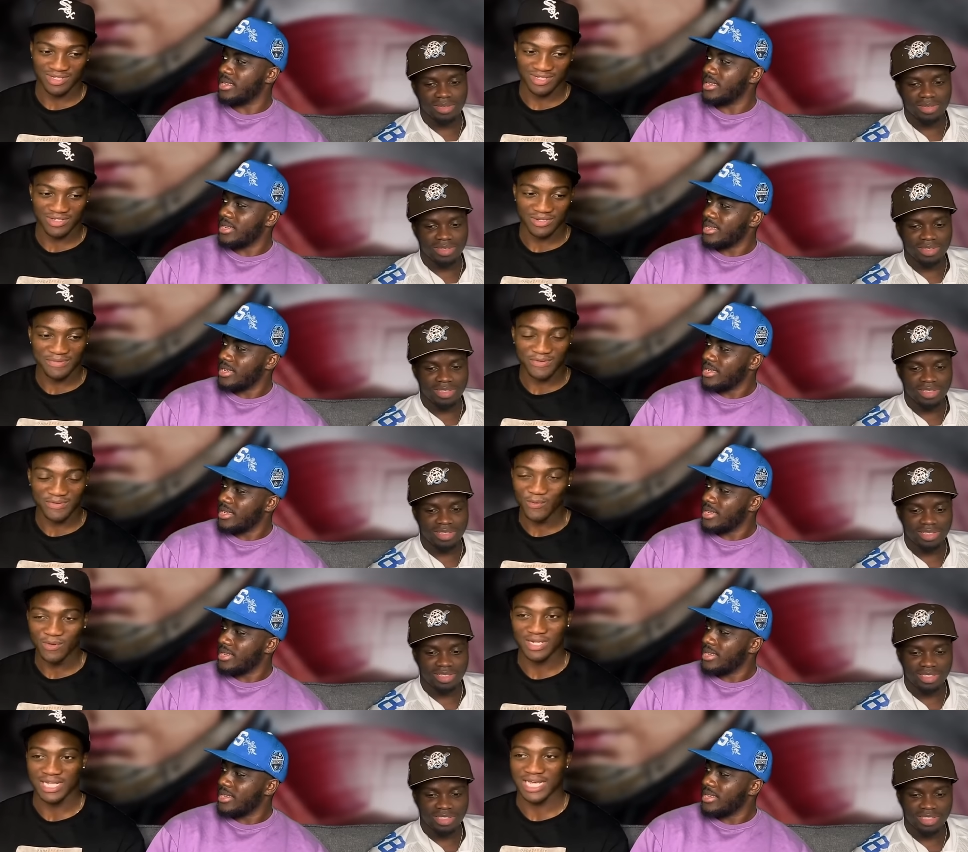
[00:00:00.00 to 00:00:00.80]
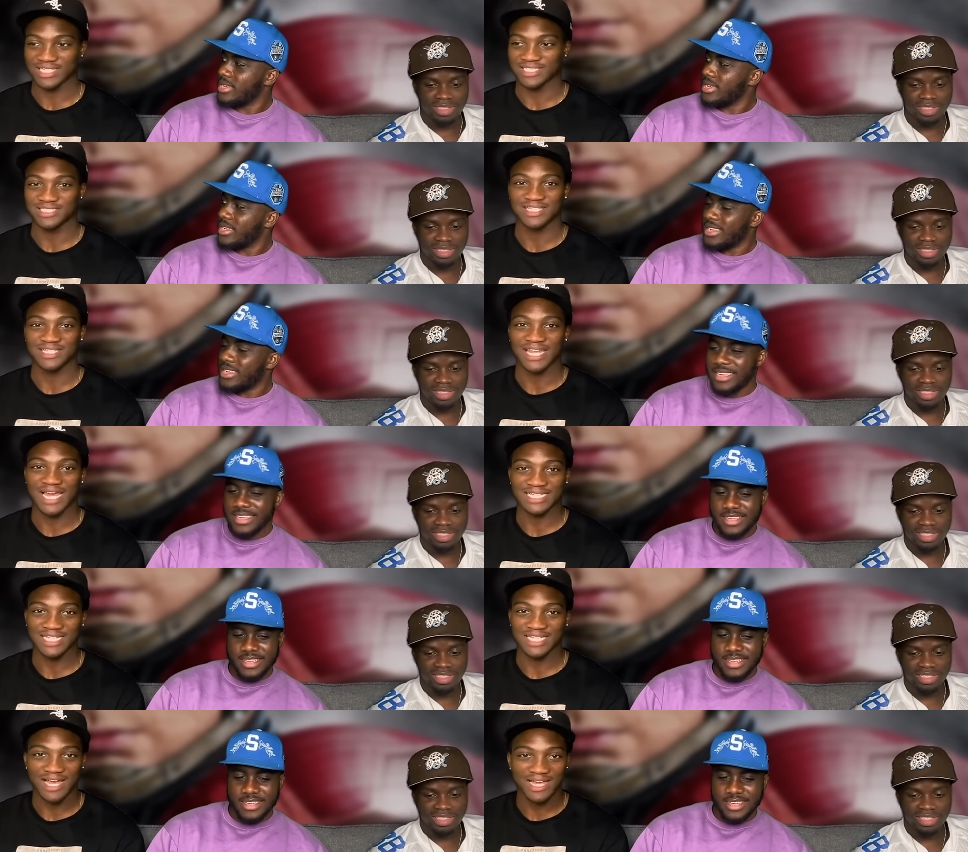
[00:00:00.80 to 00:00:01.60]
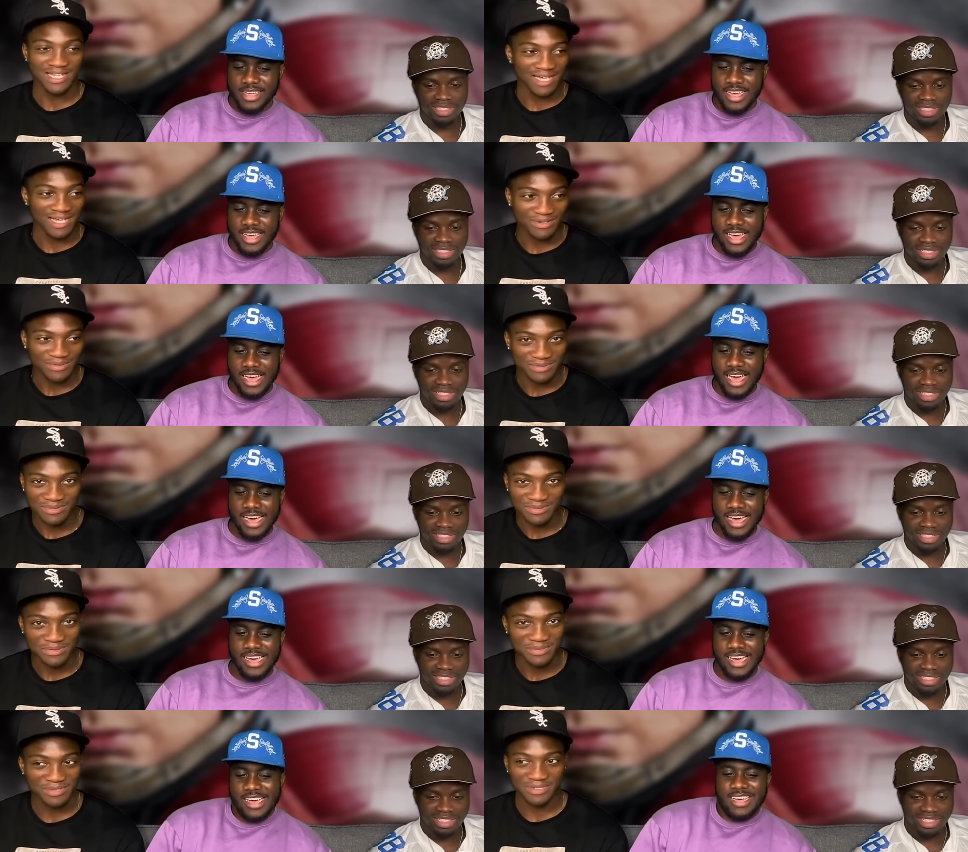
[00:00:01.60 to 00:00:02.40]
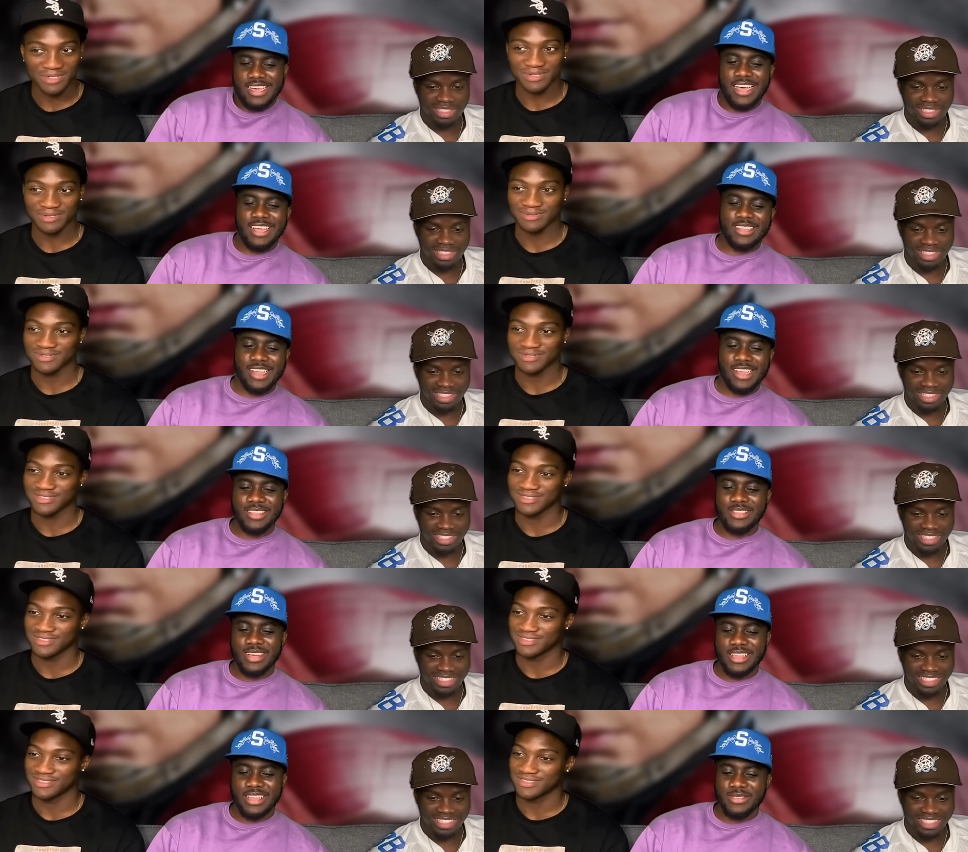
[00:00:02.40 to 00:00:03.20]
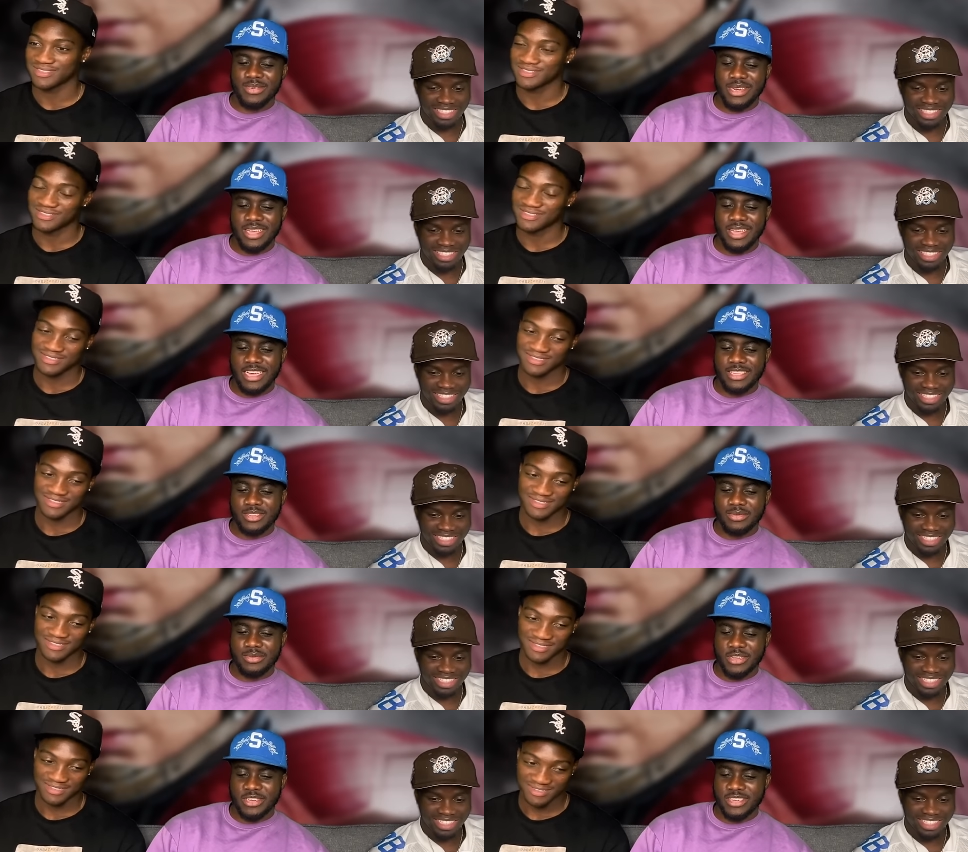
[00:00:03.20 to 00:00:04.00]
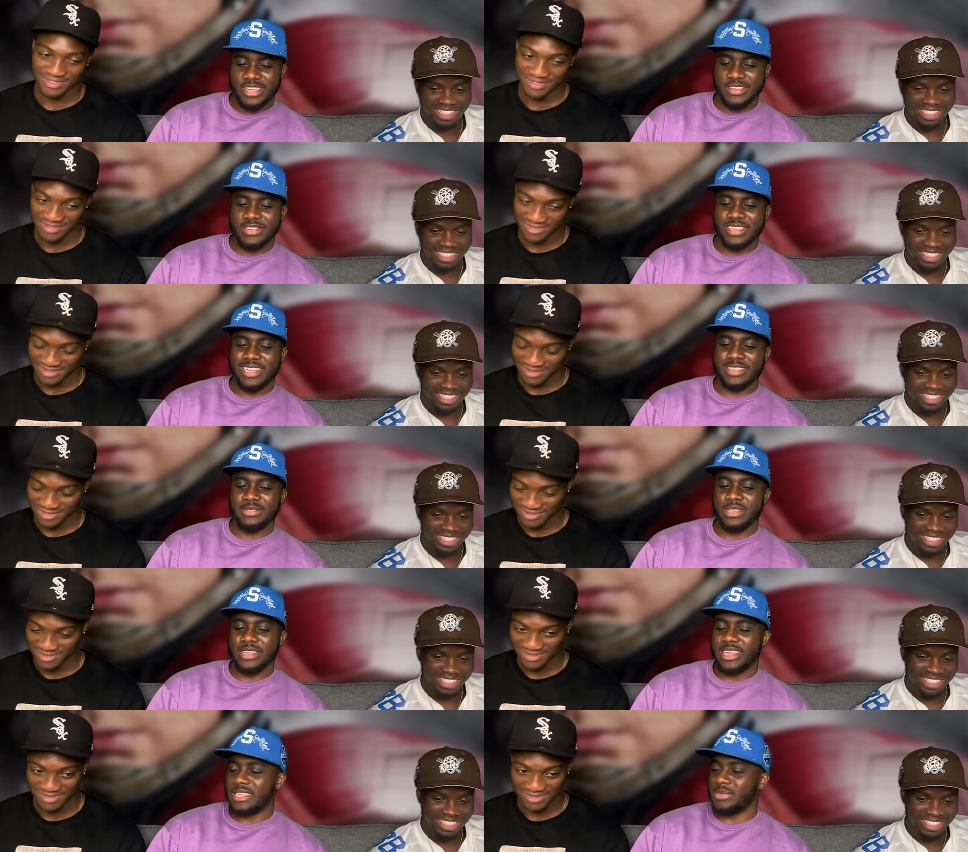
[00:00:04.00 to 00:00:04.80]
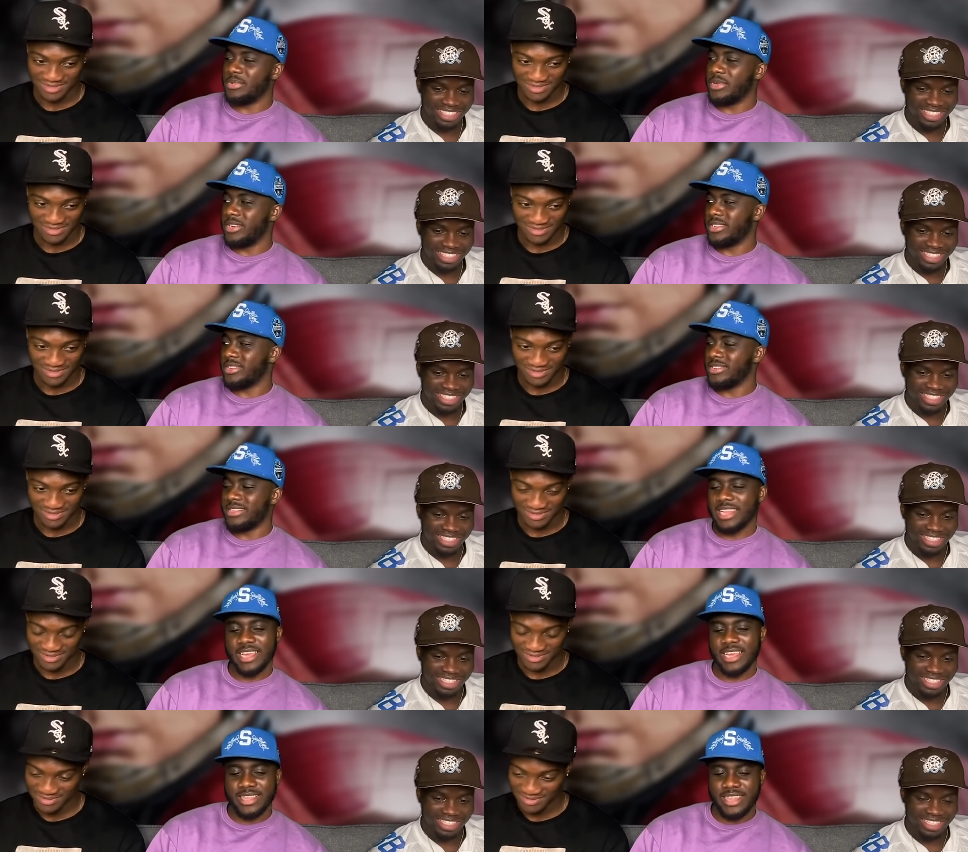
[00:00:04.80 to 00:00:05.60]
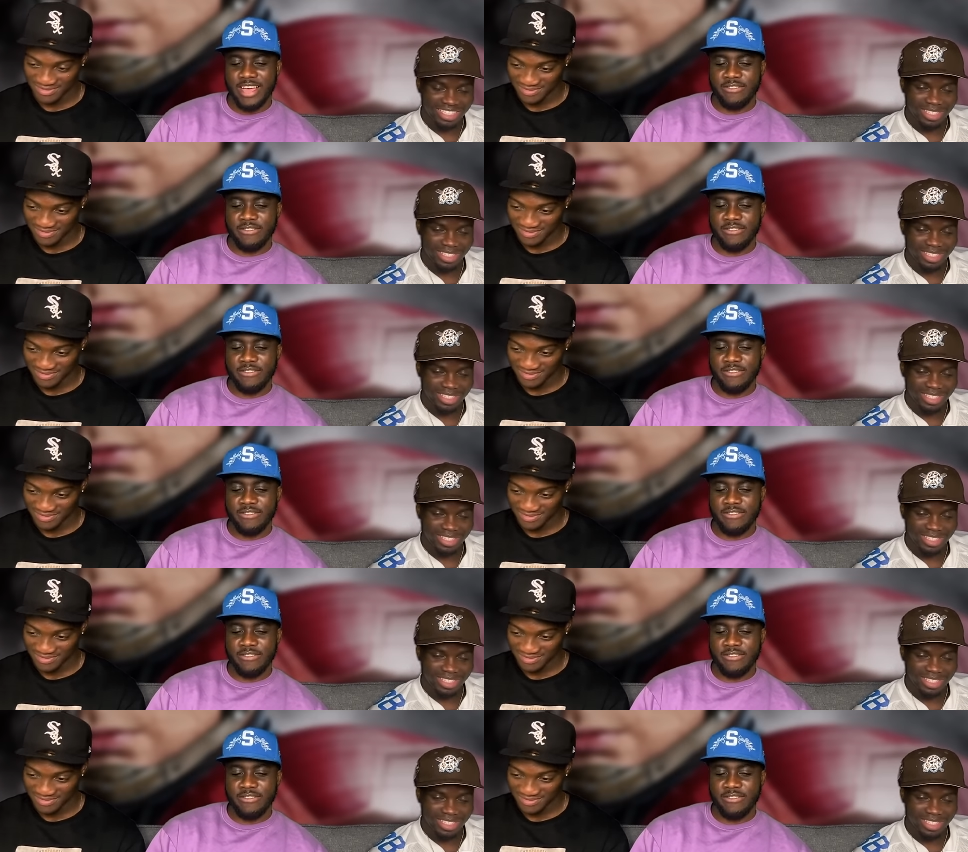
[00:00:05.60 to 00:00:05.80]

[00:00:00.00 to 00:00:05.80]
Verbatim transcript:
Speaker 1: In terms of what, like, is he a nice guy? Like, what are you talking
Speaker 2: about? I, I don't know. I didn't really ask too much because obviously I didn't want to get spoiled because like they have